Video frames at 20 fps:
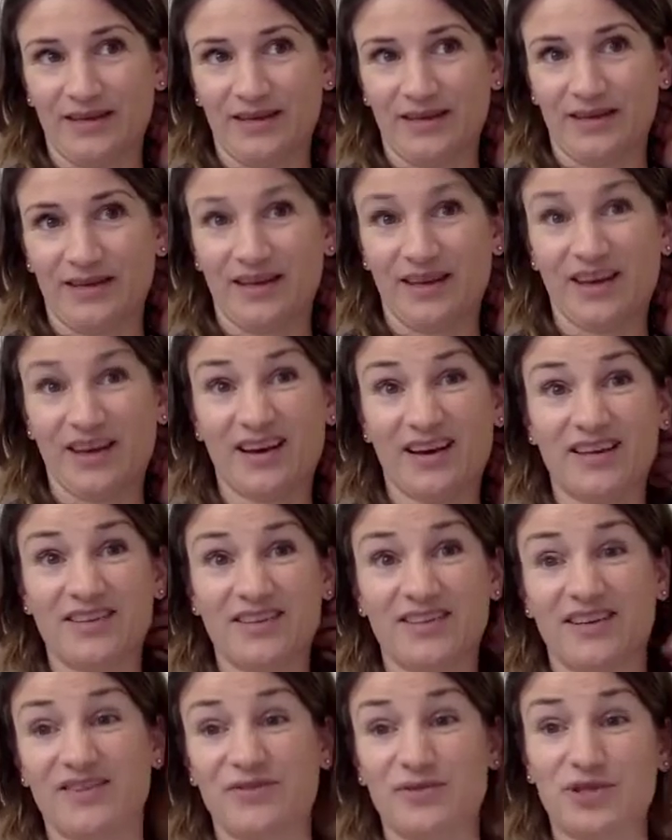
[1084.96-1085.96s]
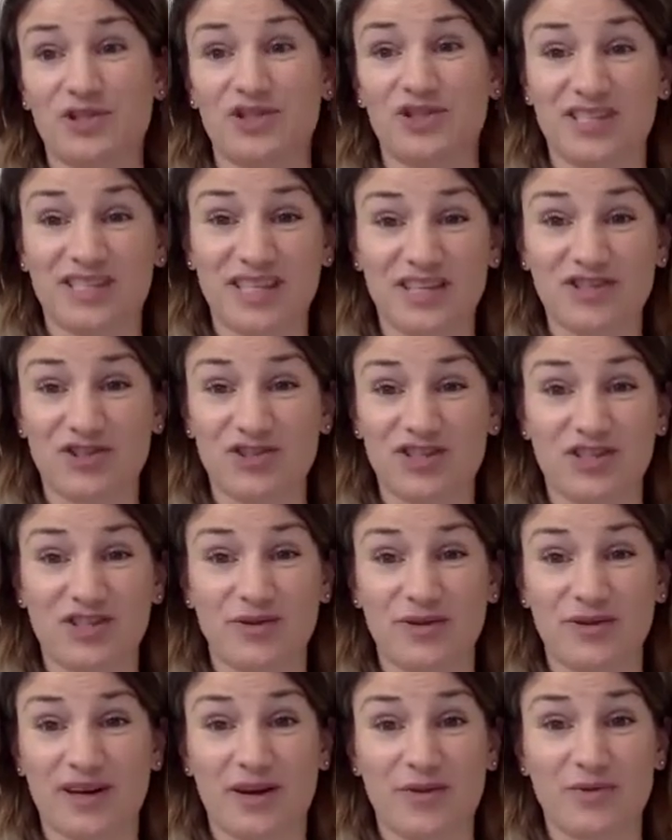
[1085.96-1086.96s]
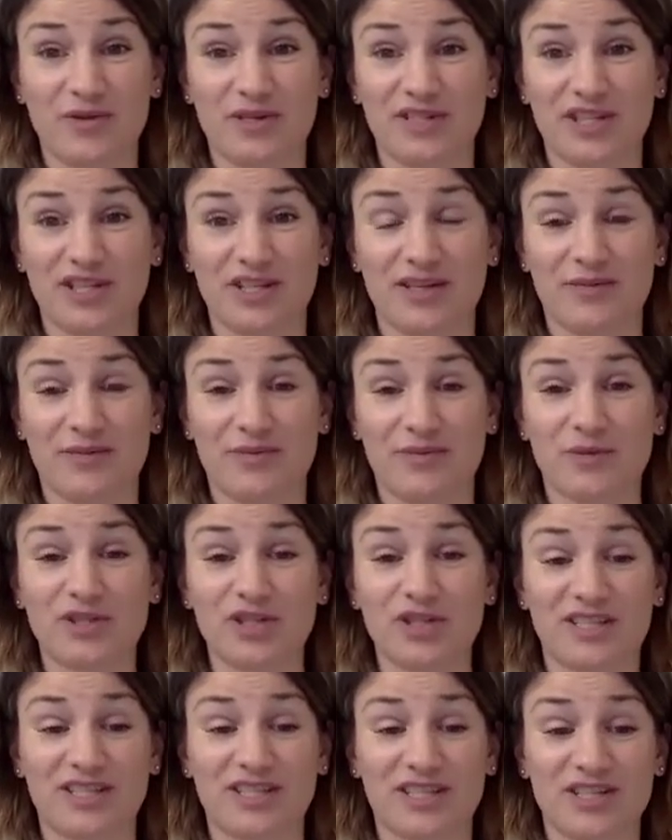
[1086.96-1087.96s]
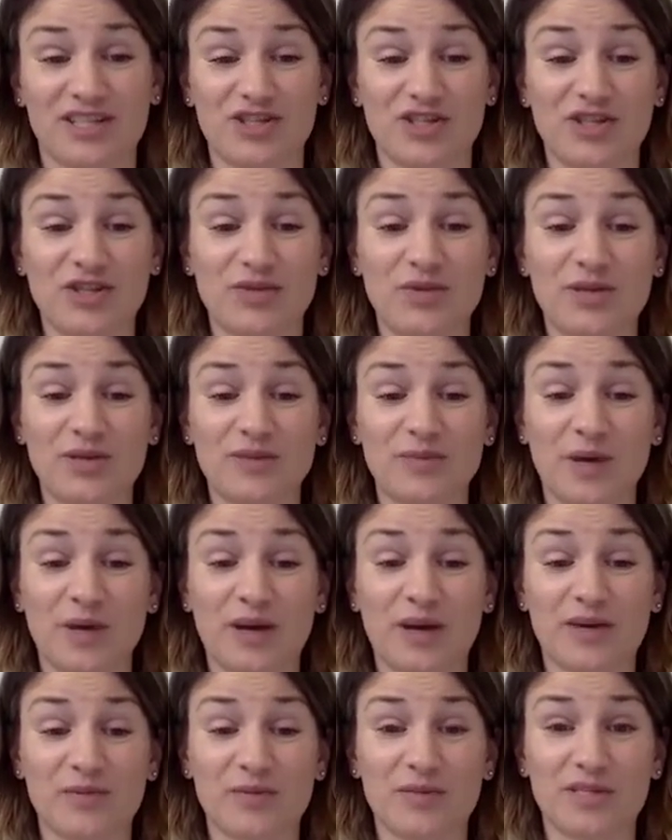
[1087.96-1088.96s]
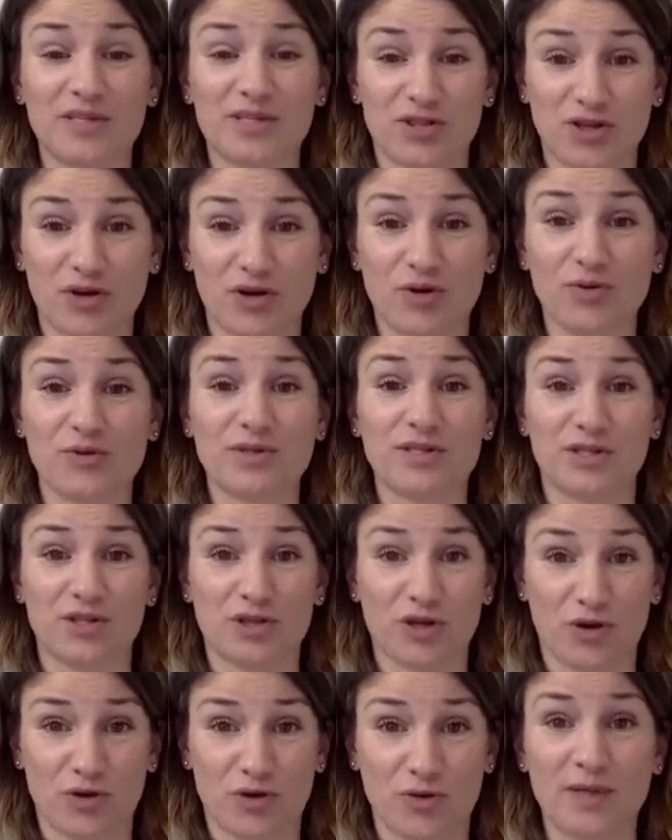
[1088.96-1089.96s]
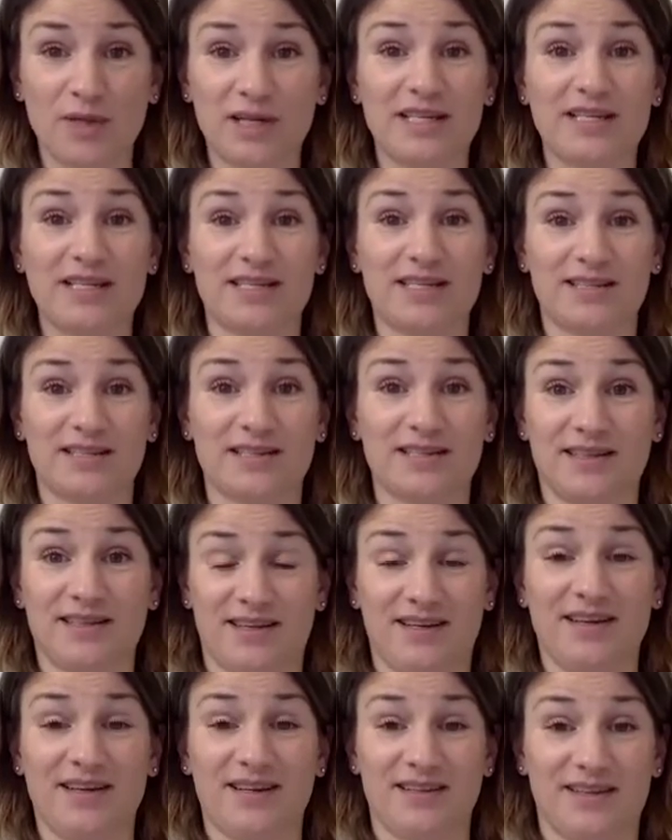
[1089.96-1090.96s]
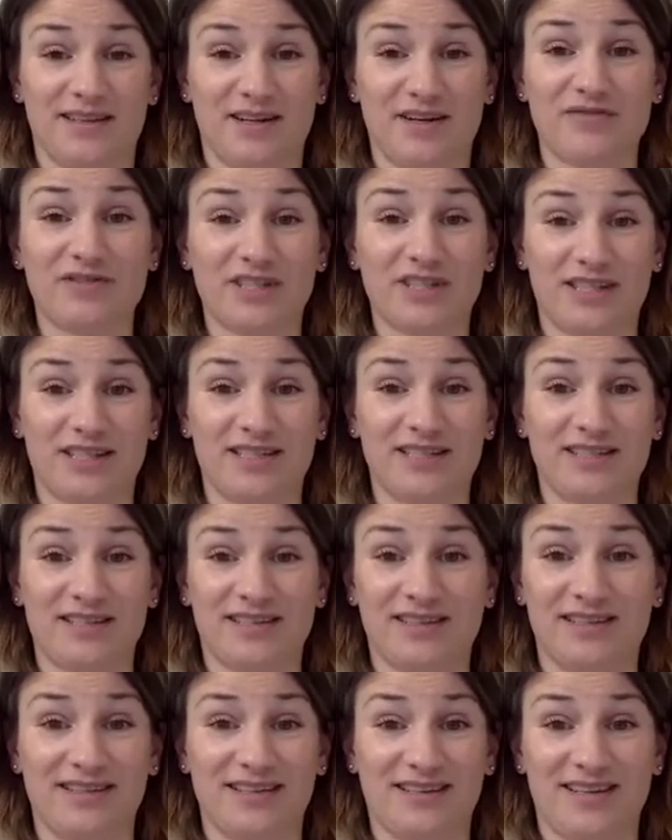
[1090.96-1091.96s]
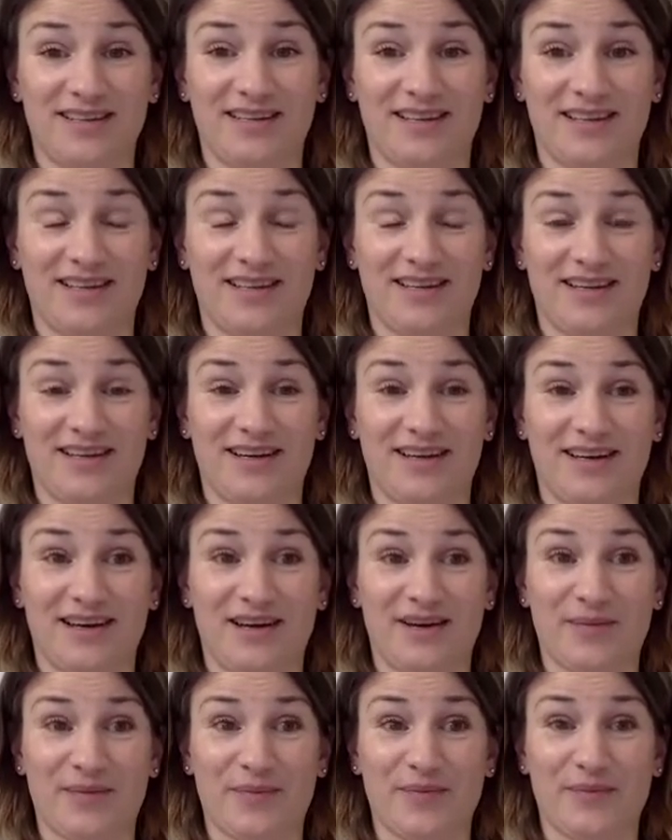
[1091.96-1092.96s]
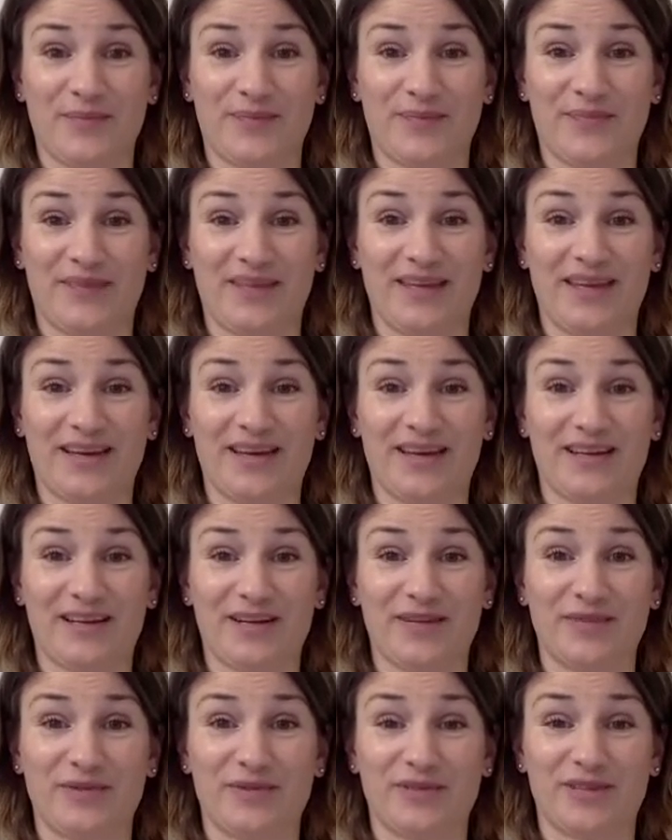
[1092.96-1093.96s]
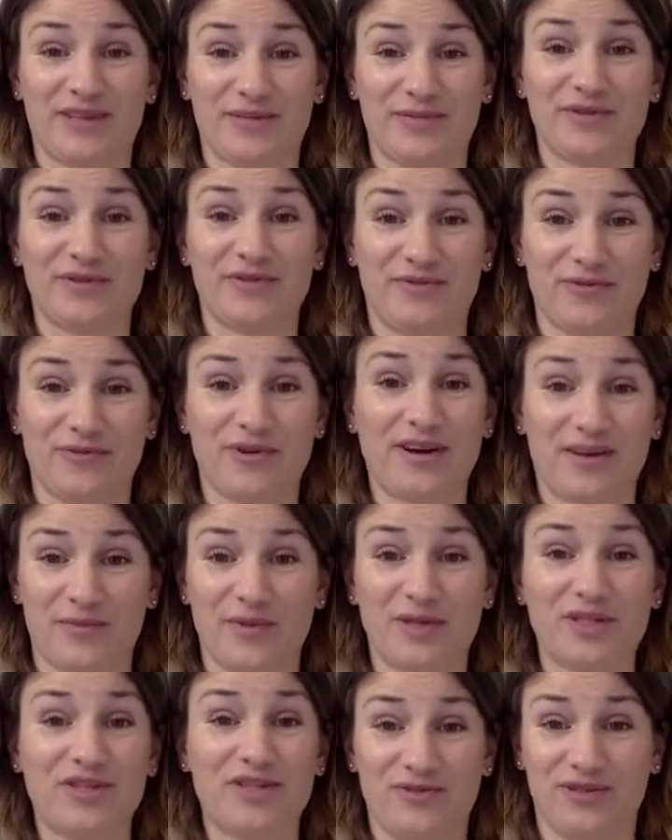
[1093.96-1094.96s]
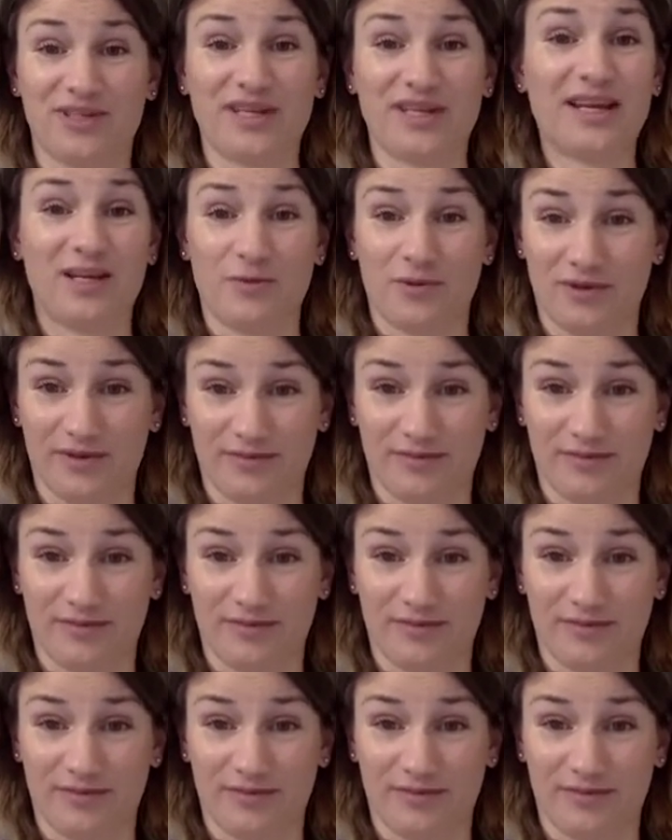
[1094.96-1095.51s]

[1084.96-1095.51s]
yeah, I would just say, just do it. I wish I'd done it sooner, but I'm so pleased that I've done it. Yeah. And I would recommend you to anyone.